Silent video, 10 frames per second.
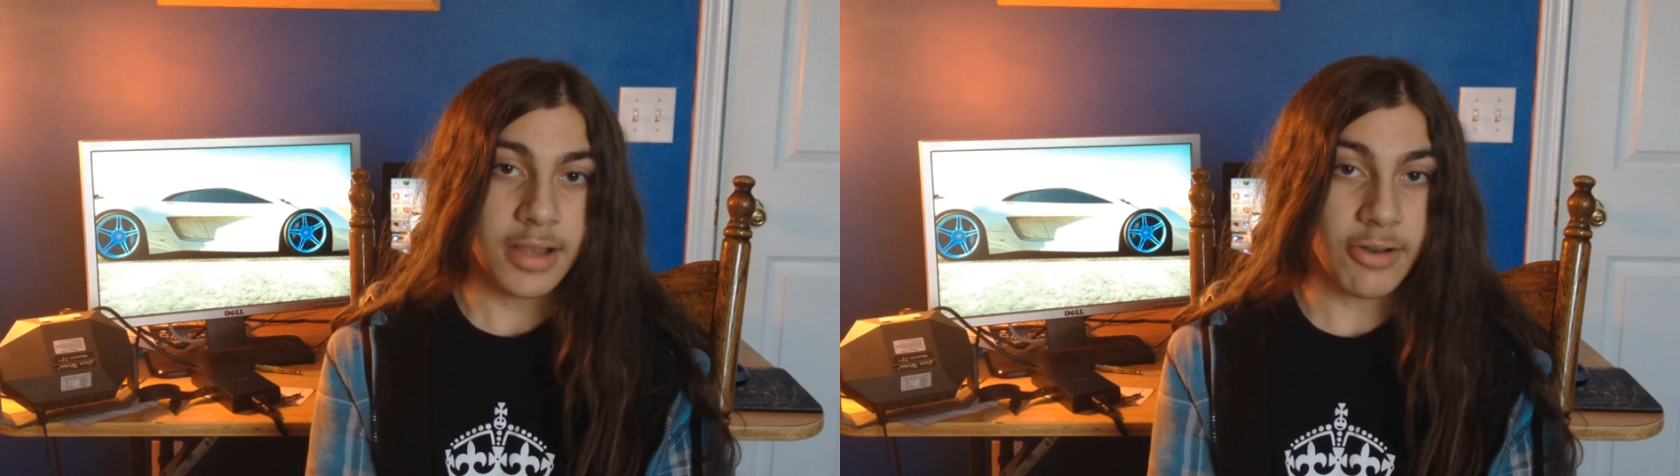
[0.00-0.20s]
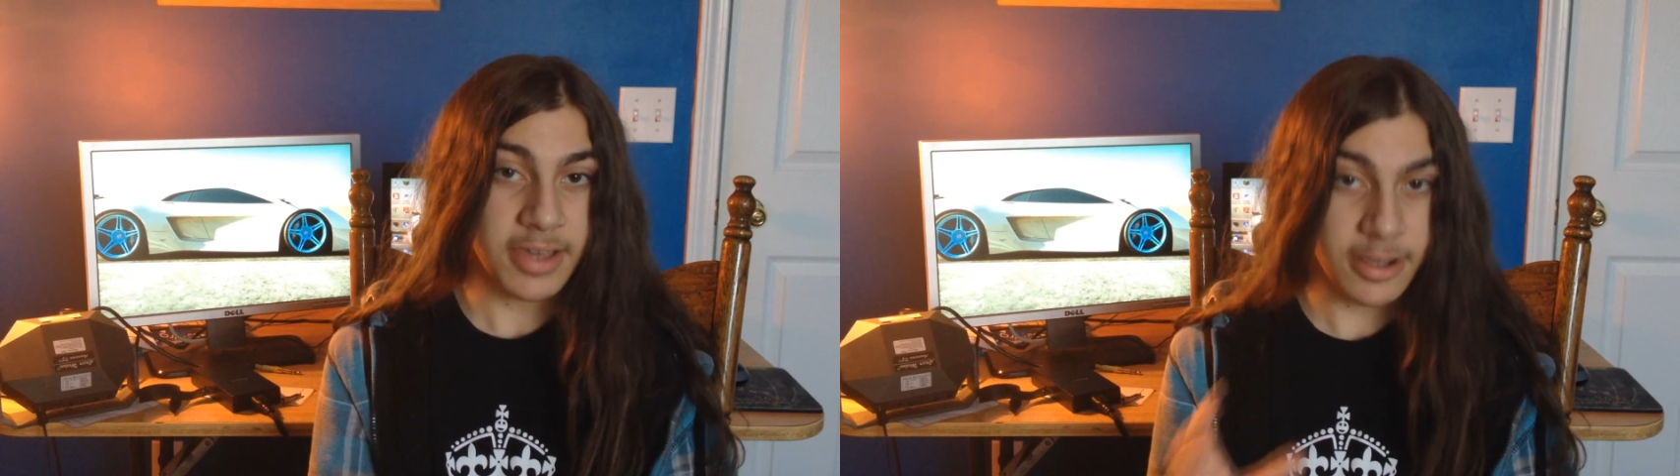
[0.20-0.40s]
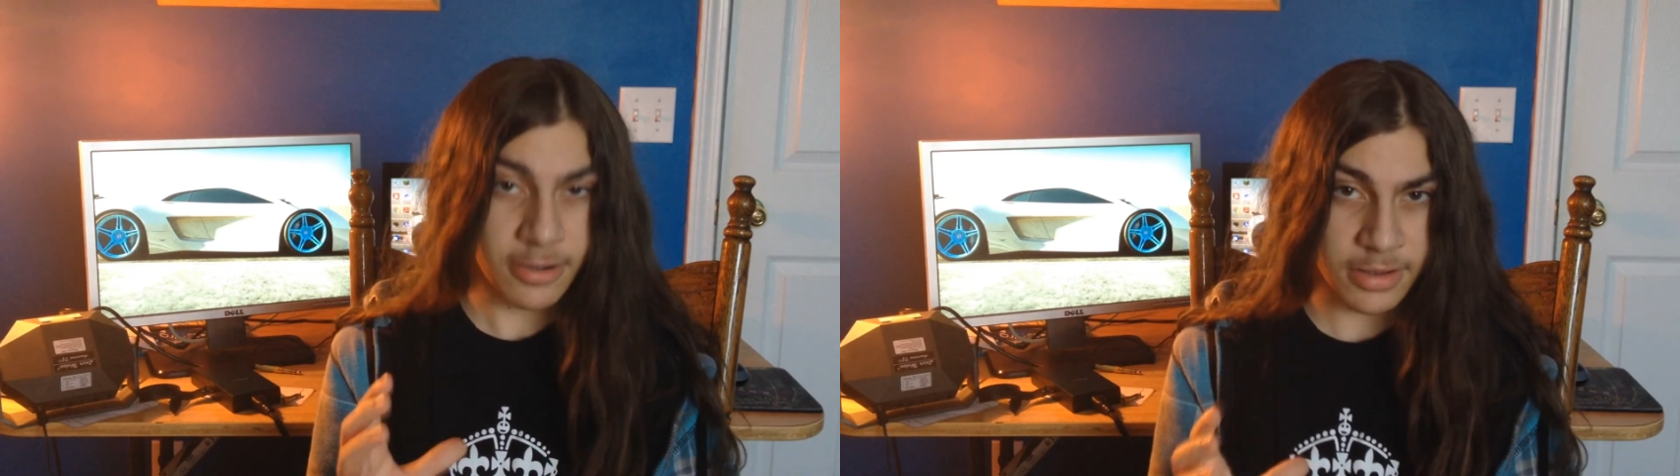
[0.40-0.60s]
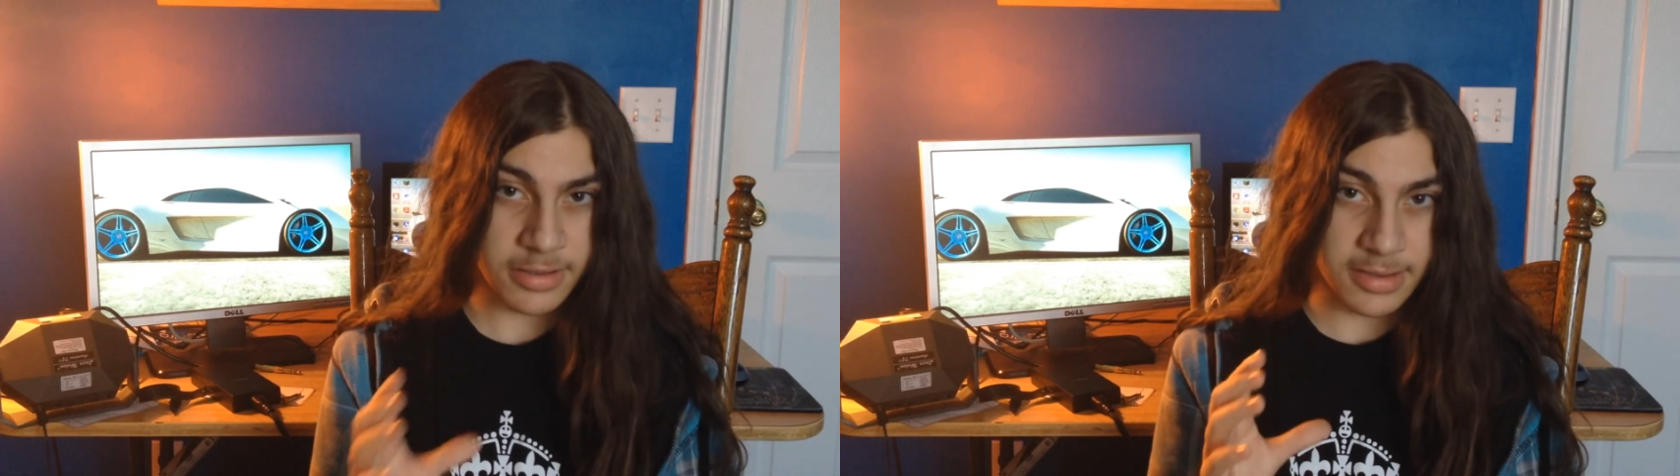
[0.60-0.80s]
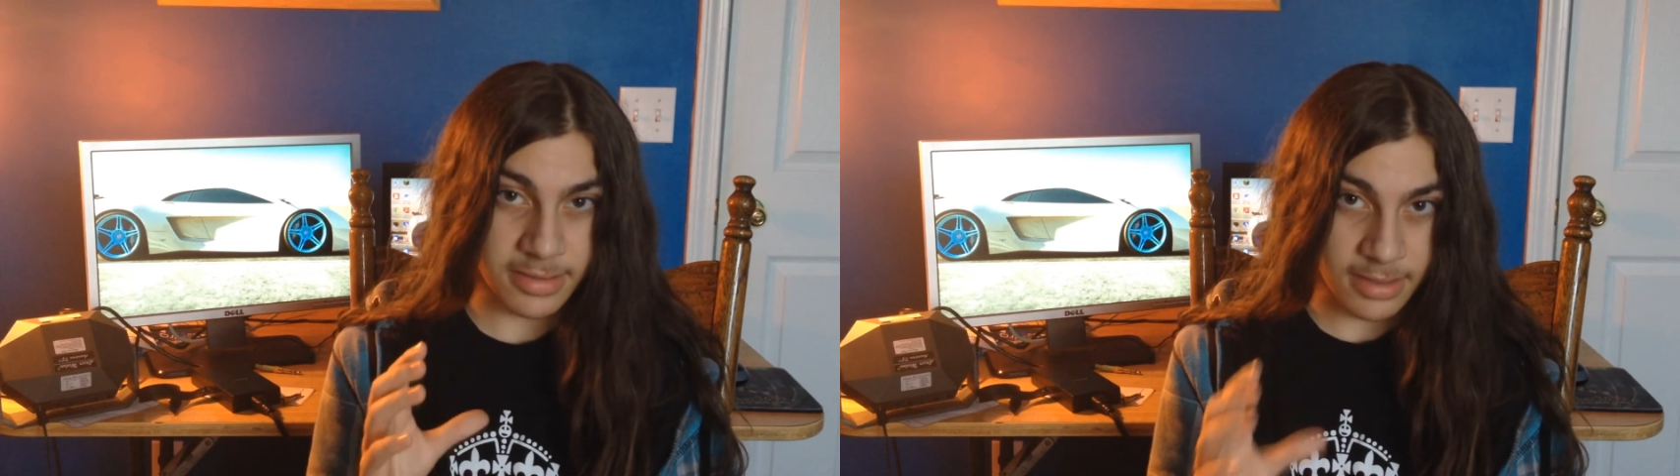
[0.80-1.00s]
Now
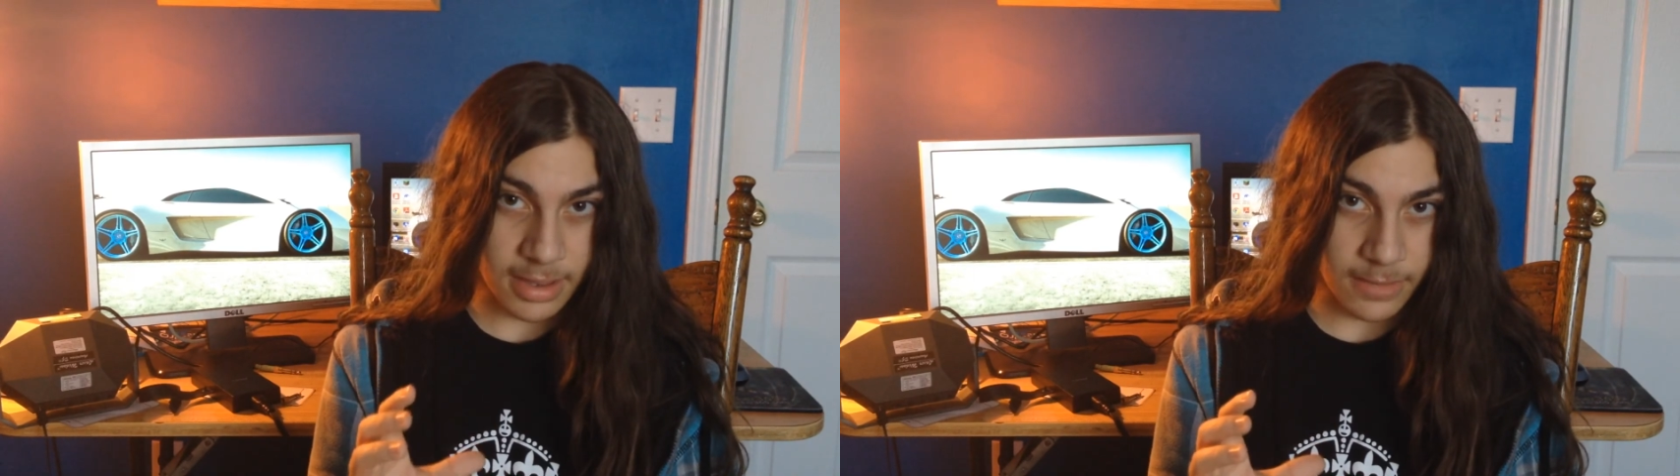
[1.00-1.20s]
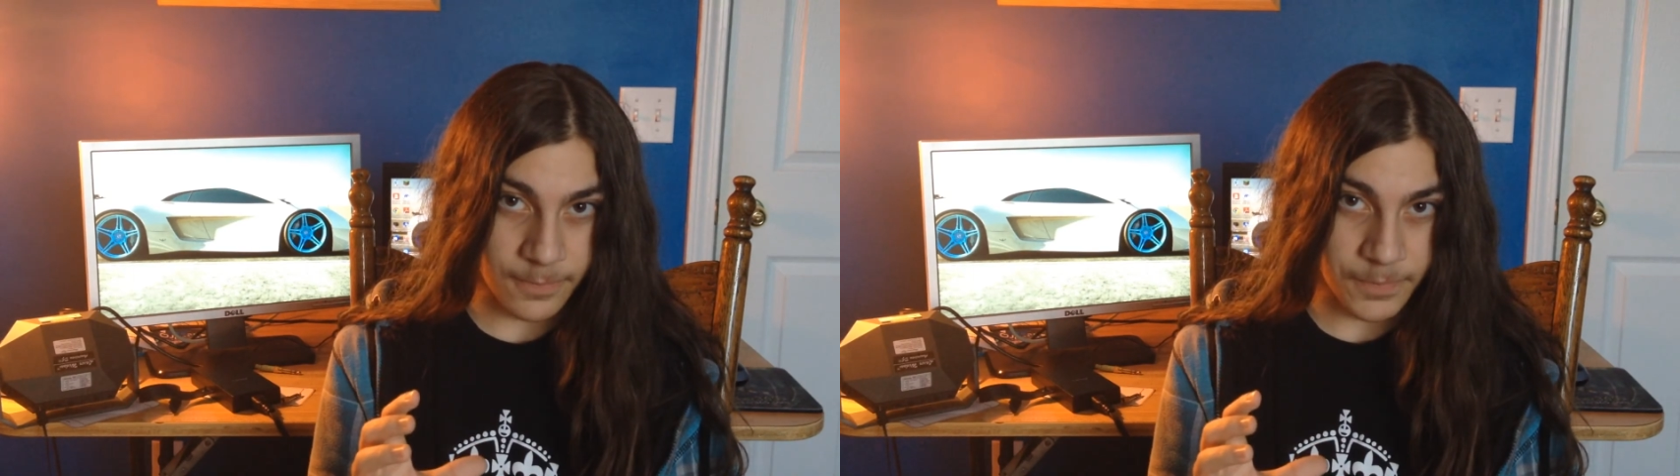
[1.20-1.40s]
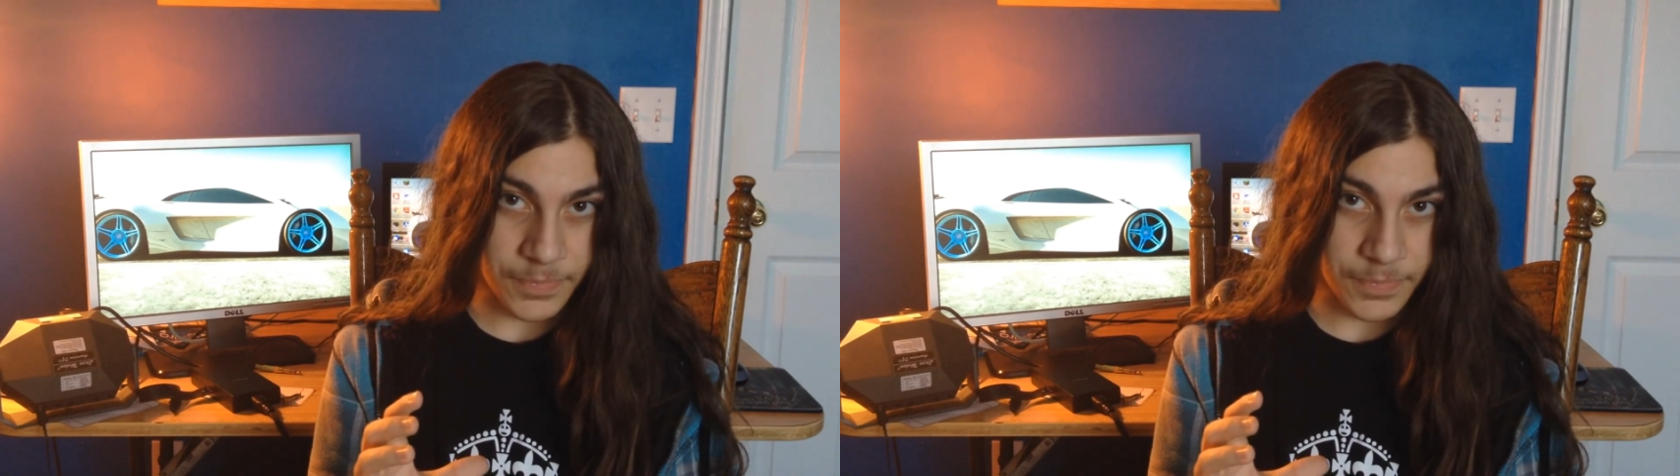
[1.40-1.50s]
here's the thing.